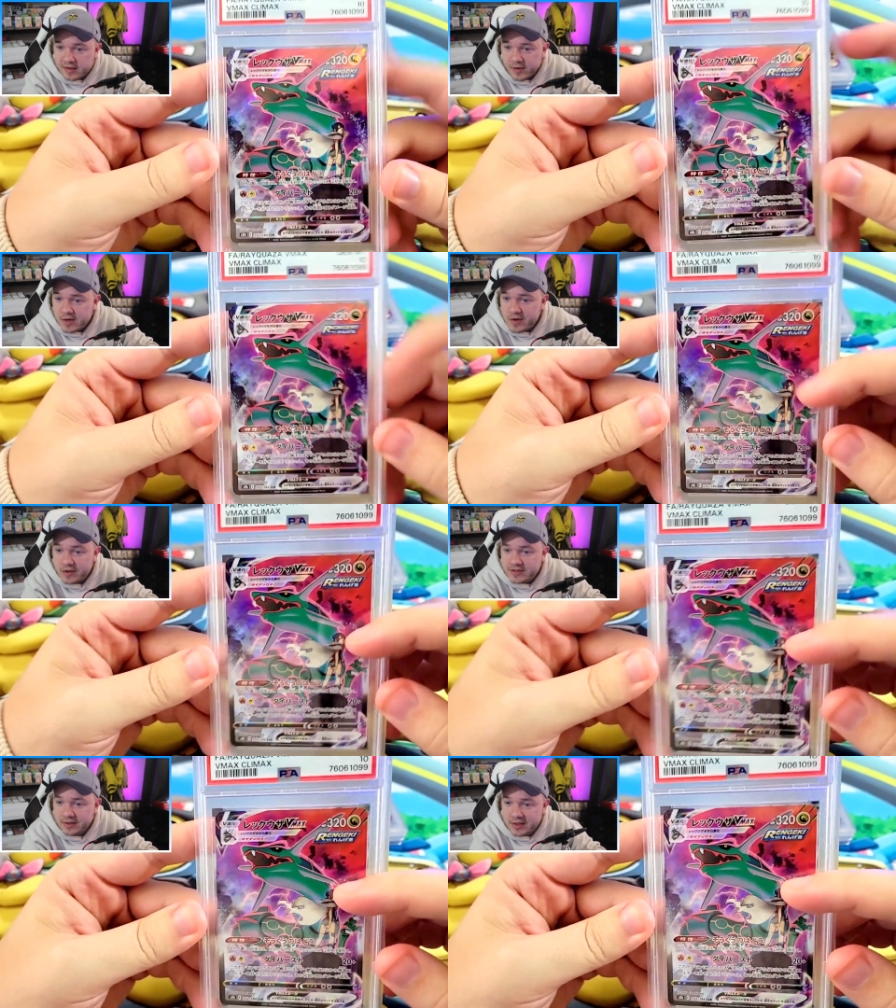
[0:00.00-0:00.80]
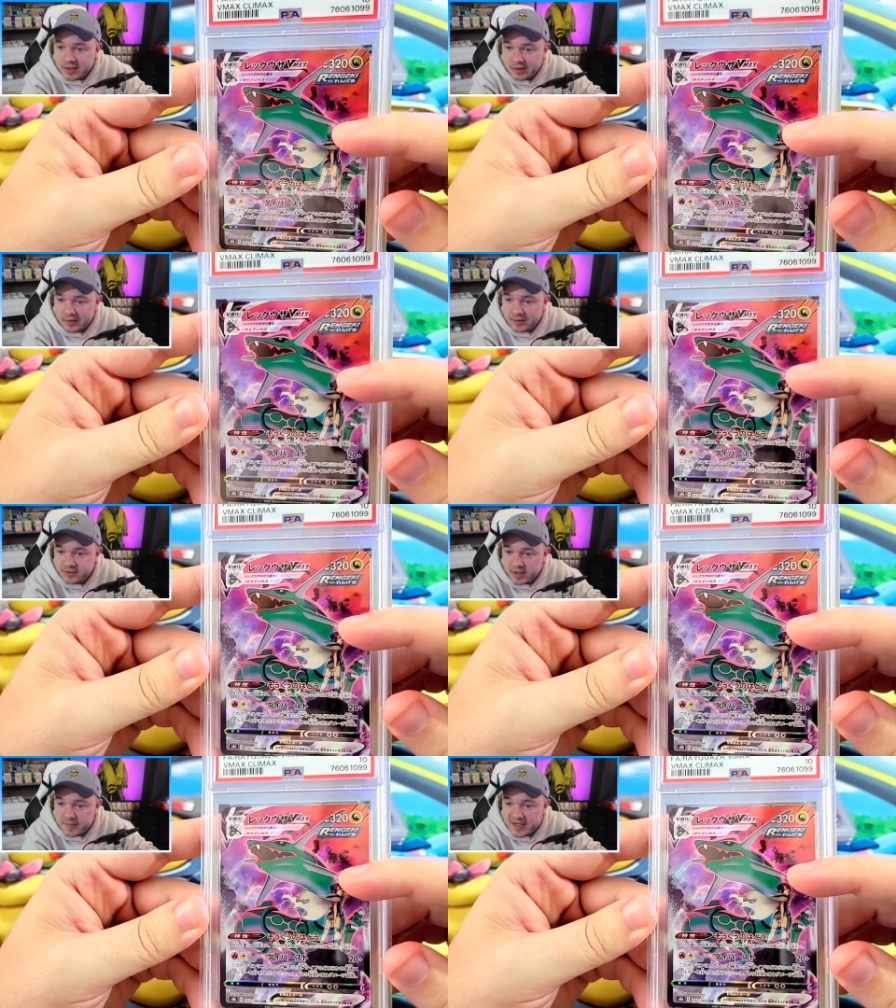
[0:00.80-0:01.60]
Red Claws are looking a little
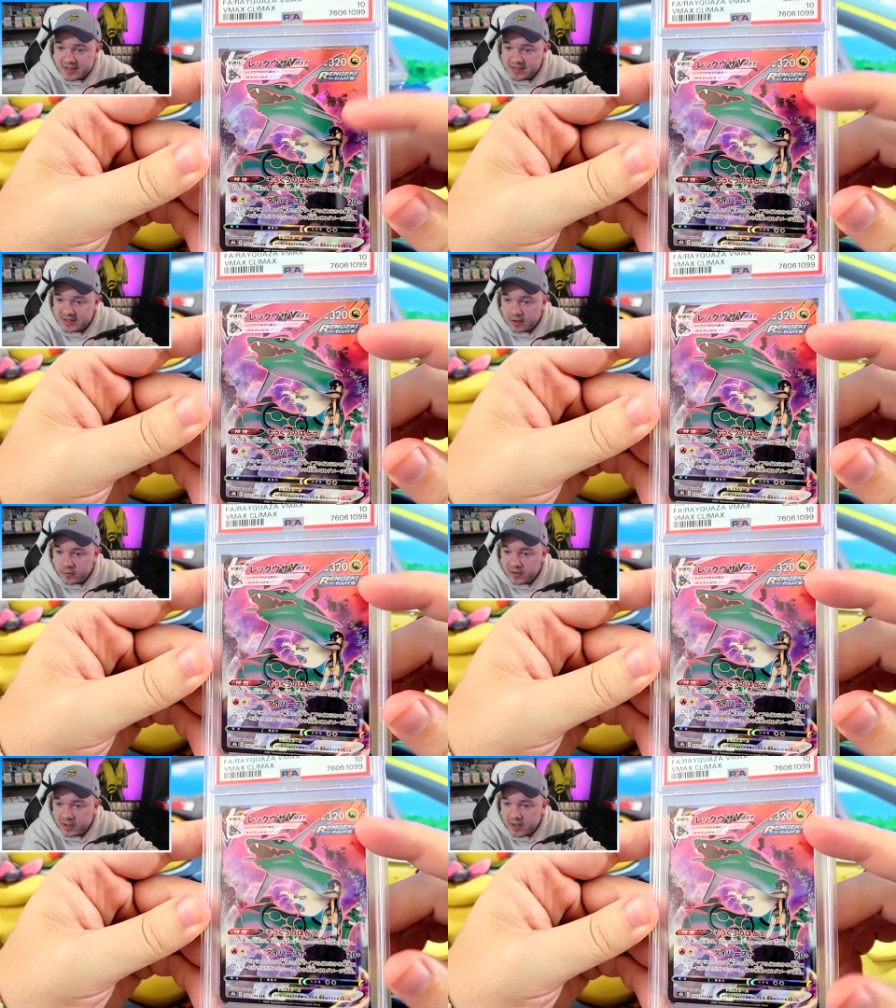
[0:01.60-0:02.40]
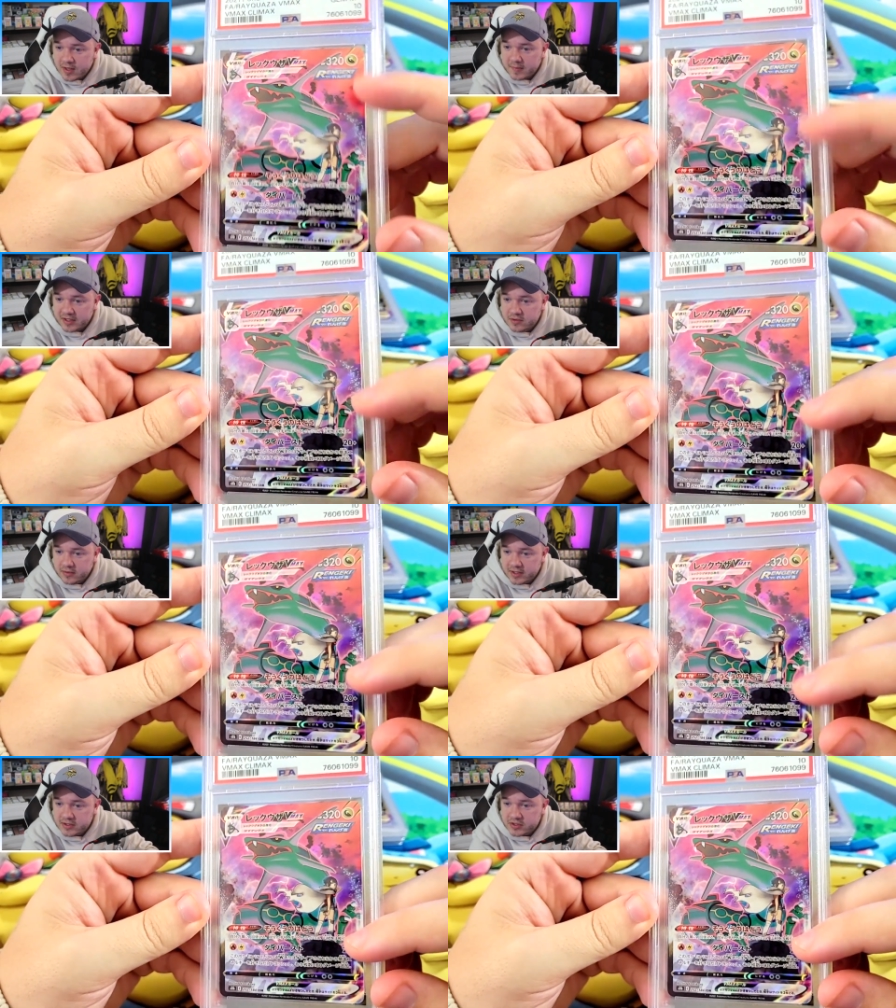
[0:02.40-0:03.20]
derpy in this artwork, but I do
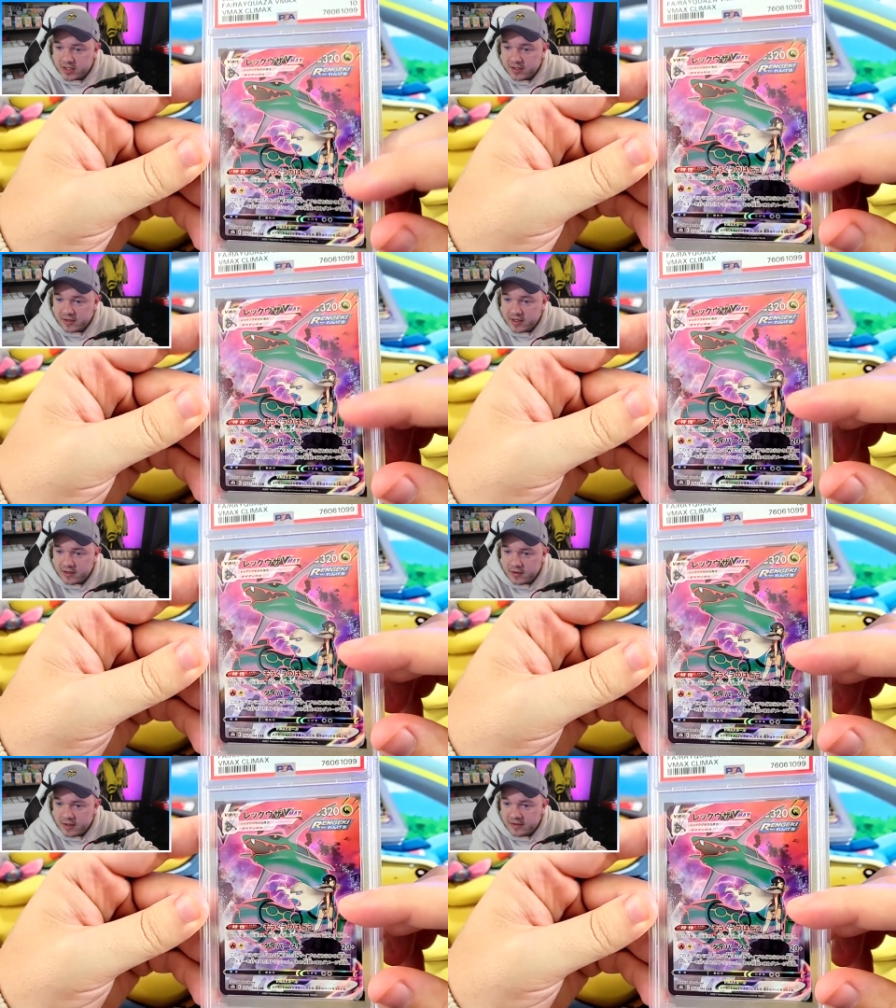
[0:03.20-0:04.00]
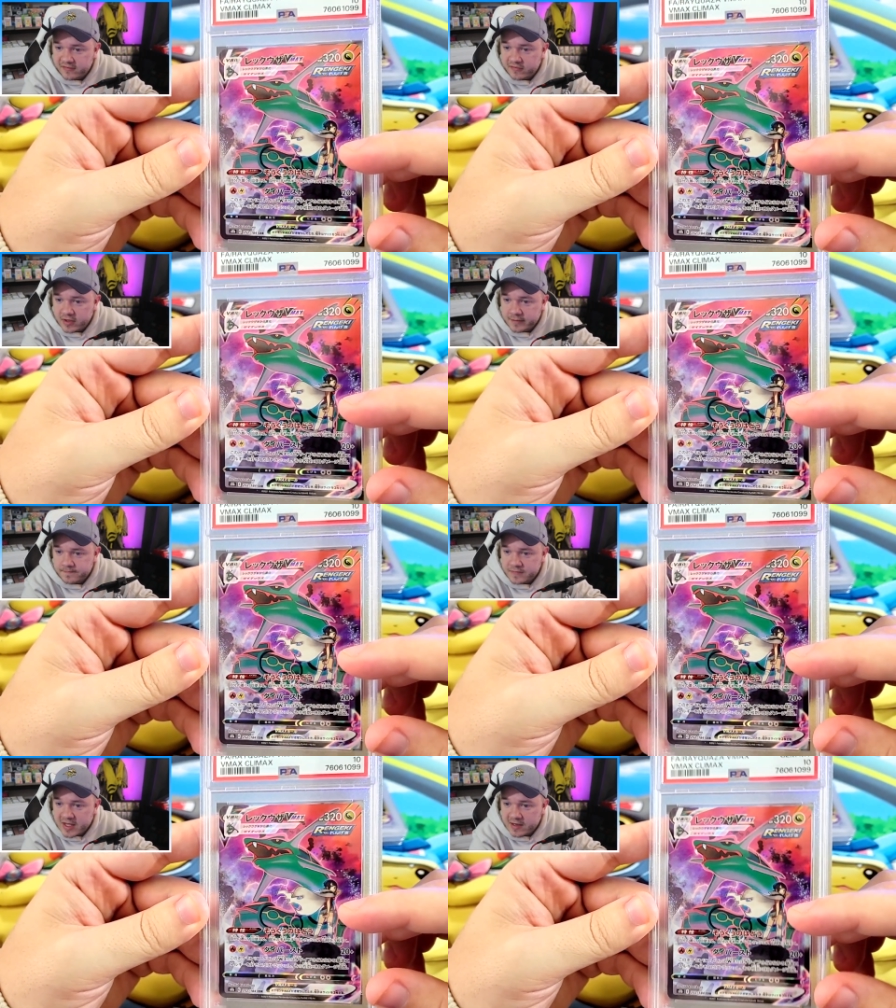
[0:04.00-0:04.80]
like the trainer here in the front,
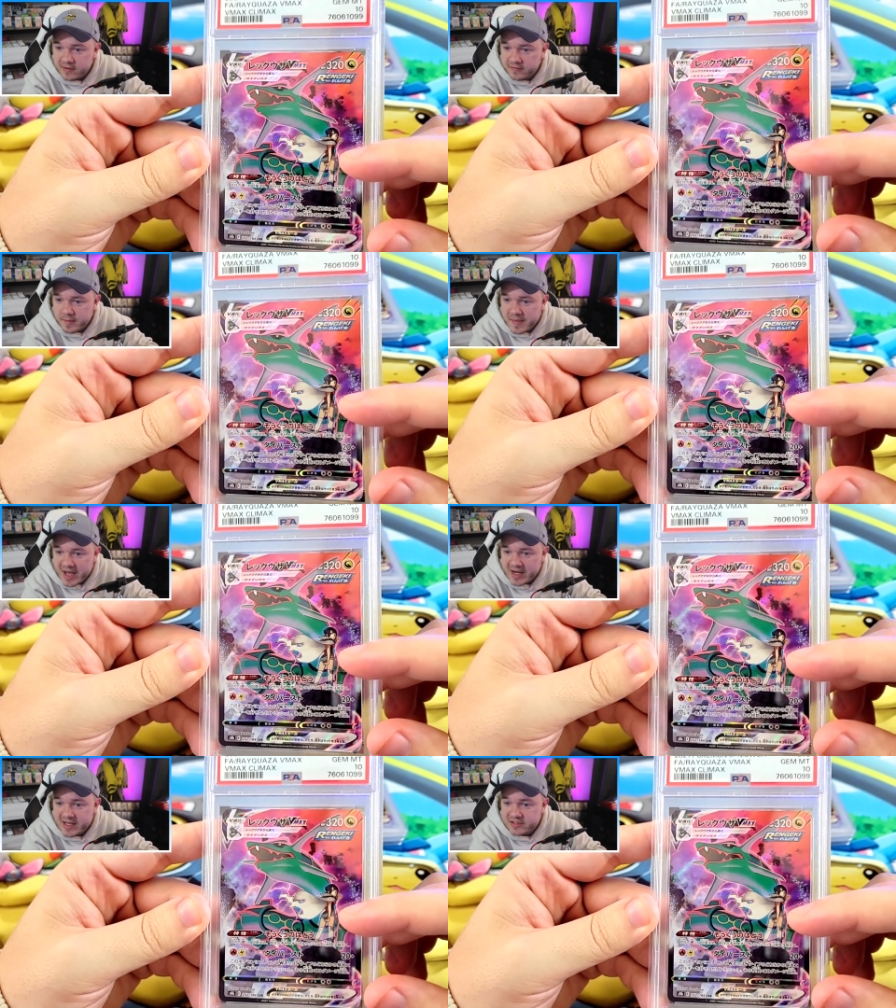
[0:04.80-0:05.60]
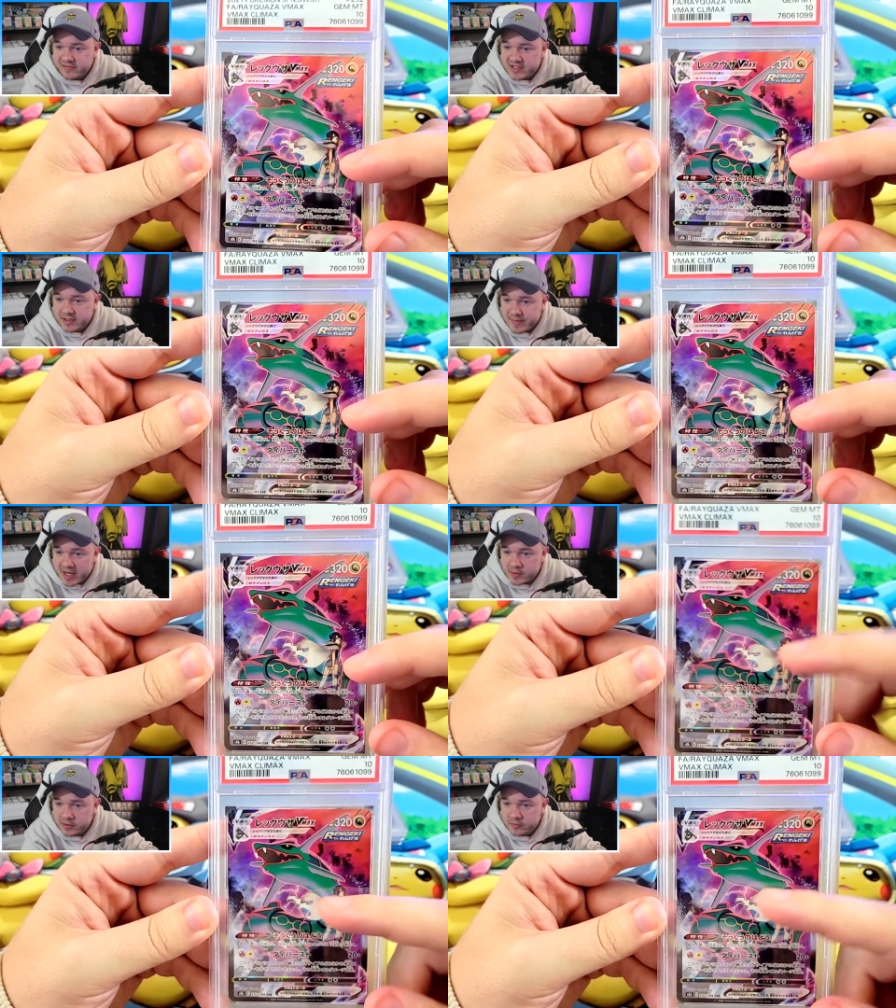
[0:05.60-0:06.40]
kind of badass facing
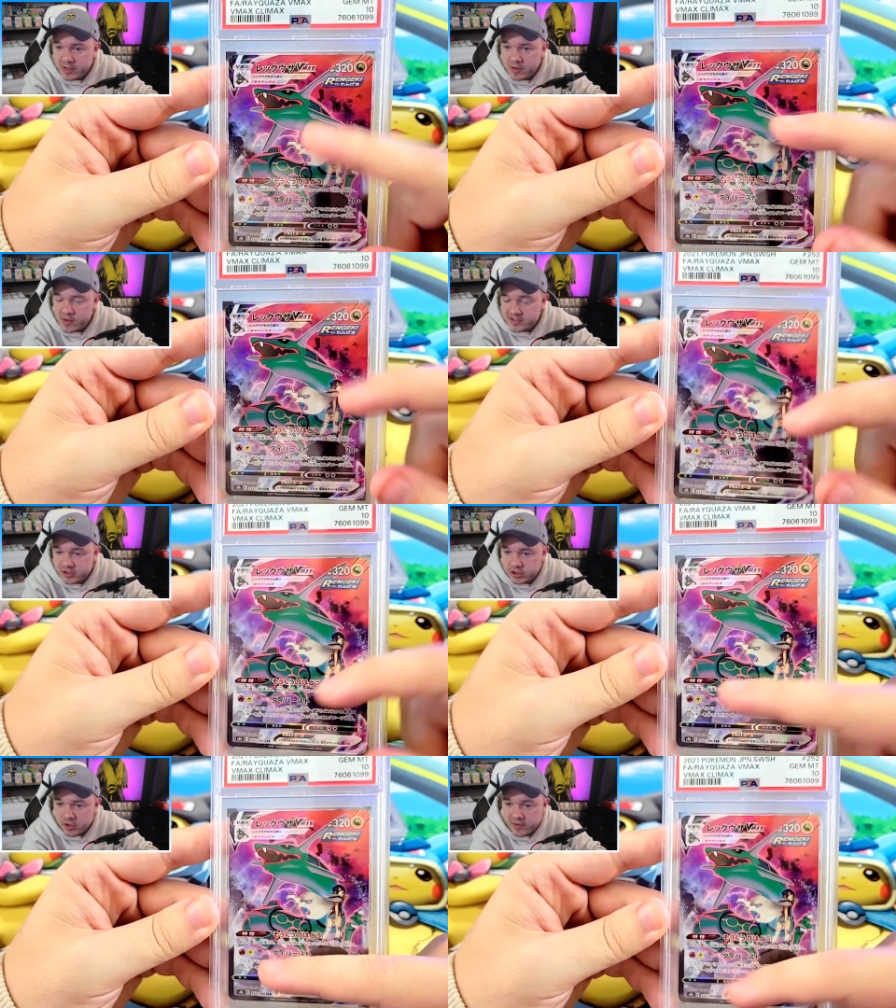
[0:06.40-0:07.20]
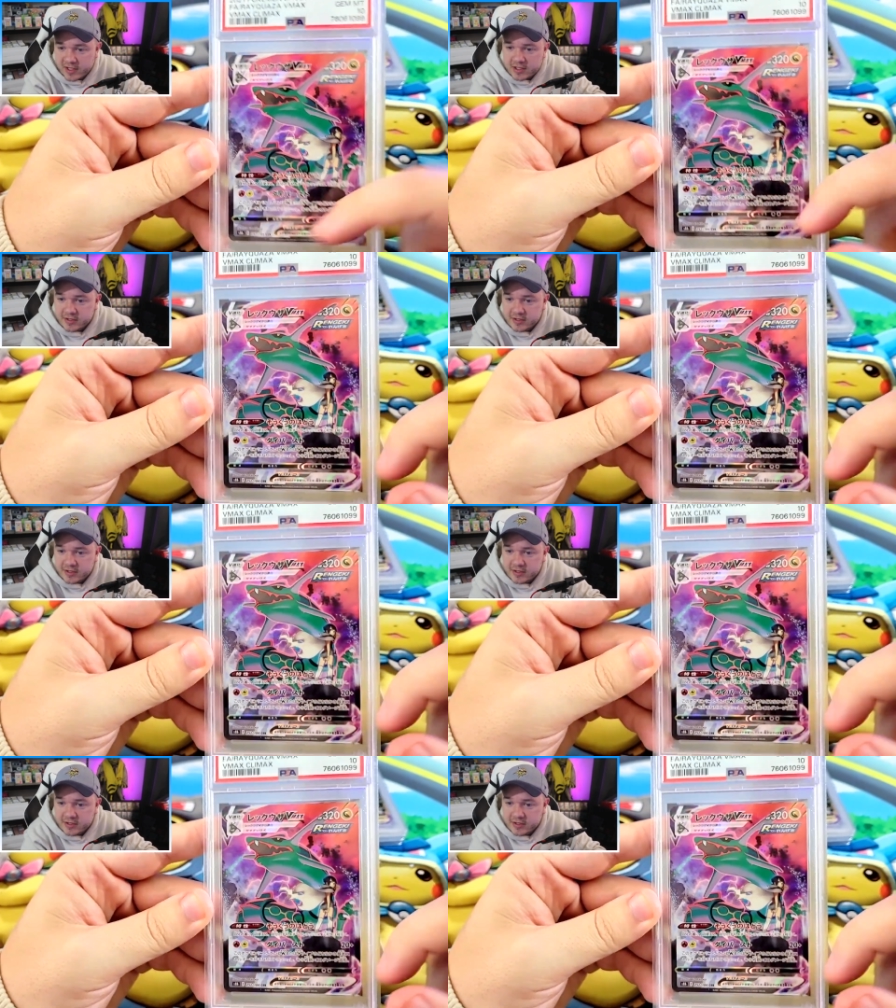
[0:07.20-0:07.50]
backward, and Red Claws is showing